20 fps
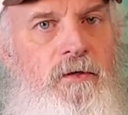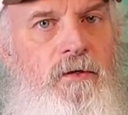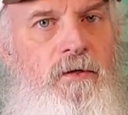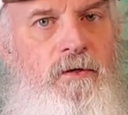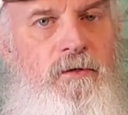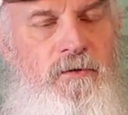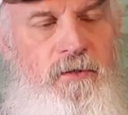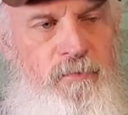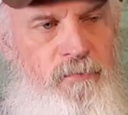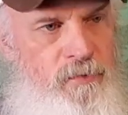
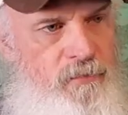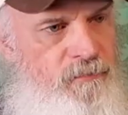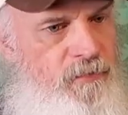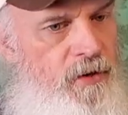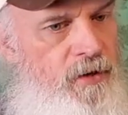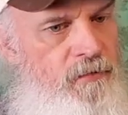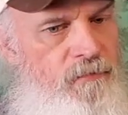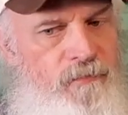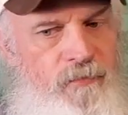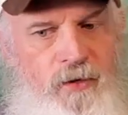Simplify
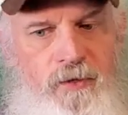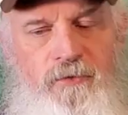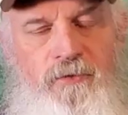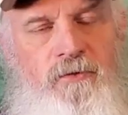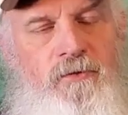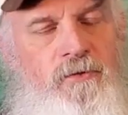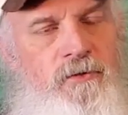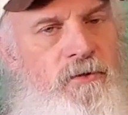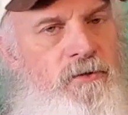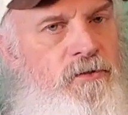your
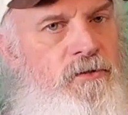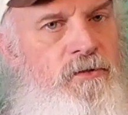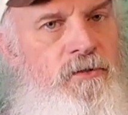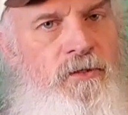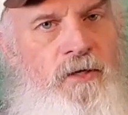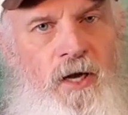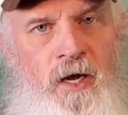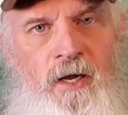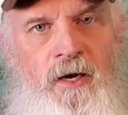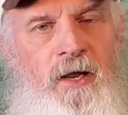fishing does
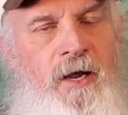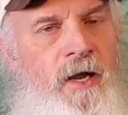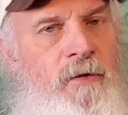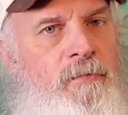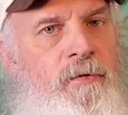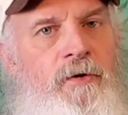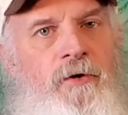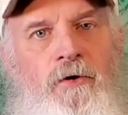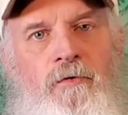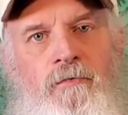not
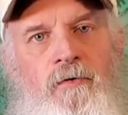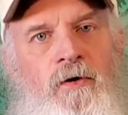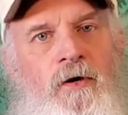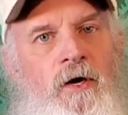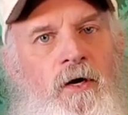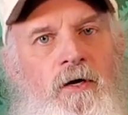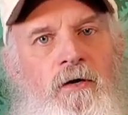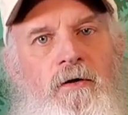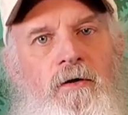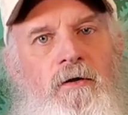happen
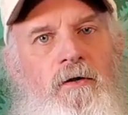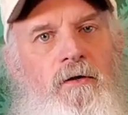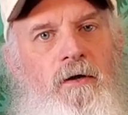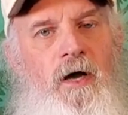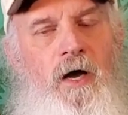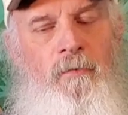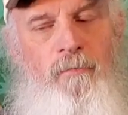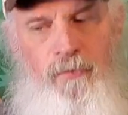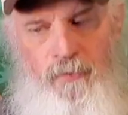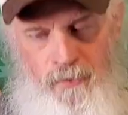overnight.
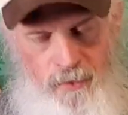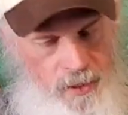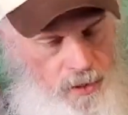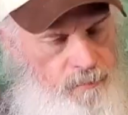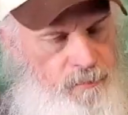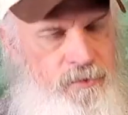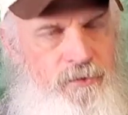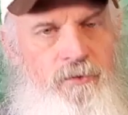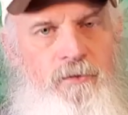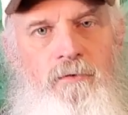I
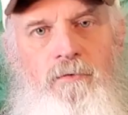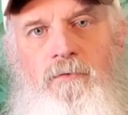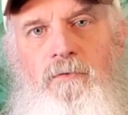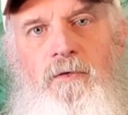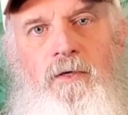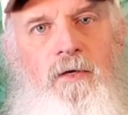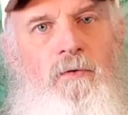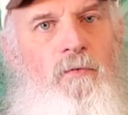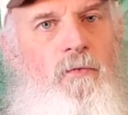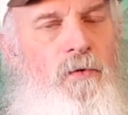promise you,
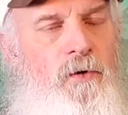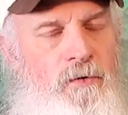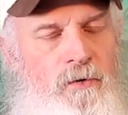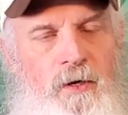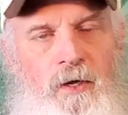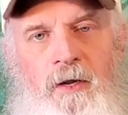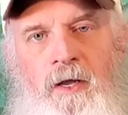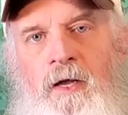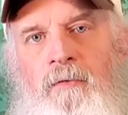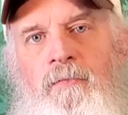it will
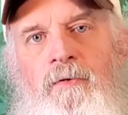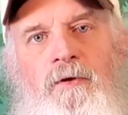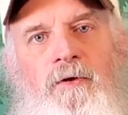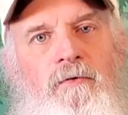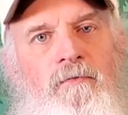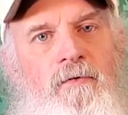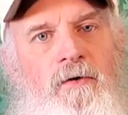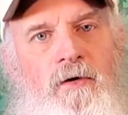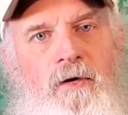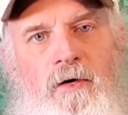not happen
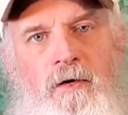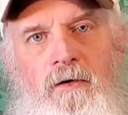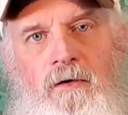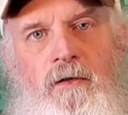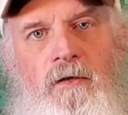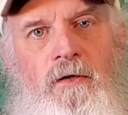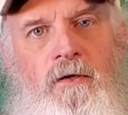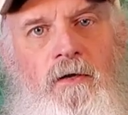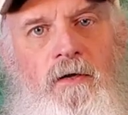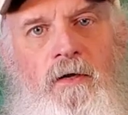overnight.
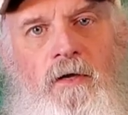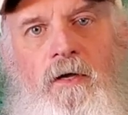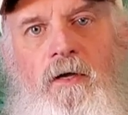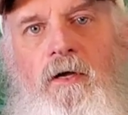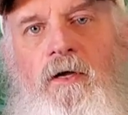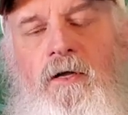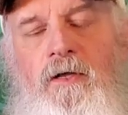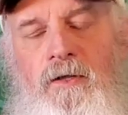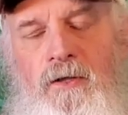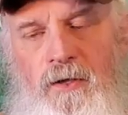
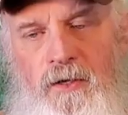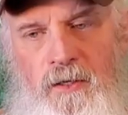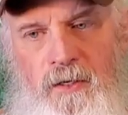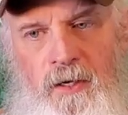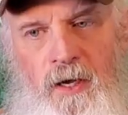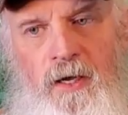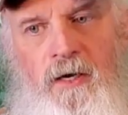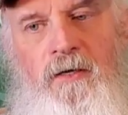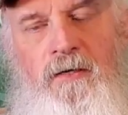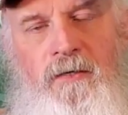You
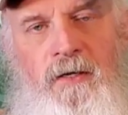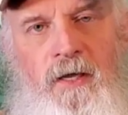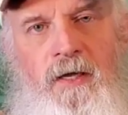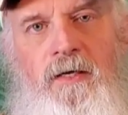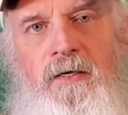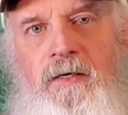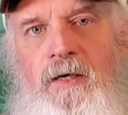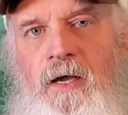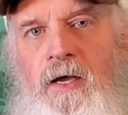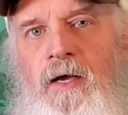gotta
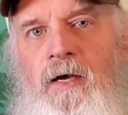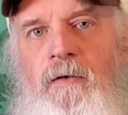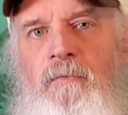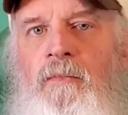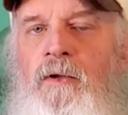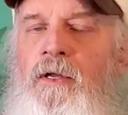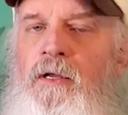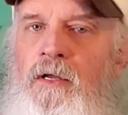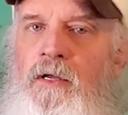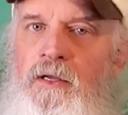take
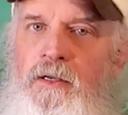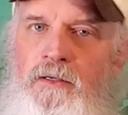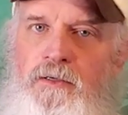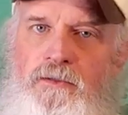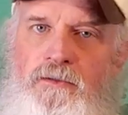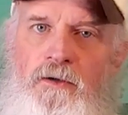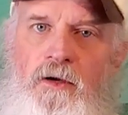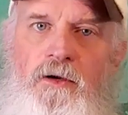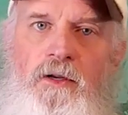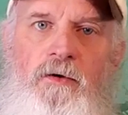time
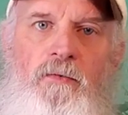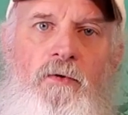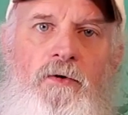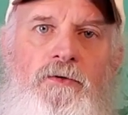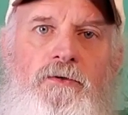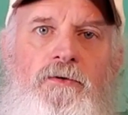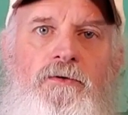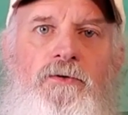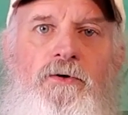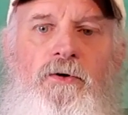study
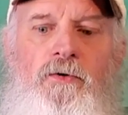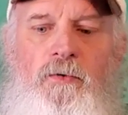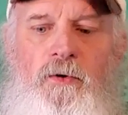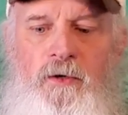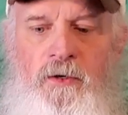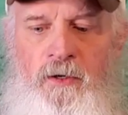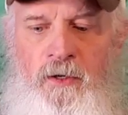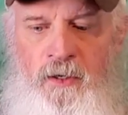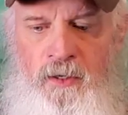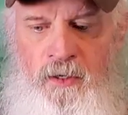what you're doing,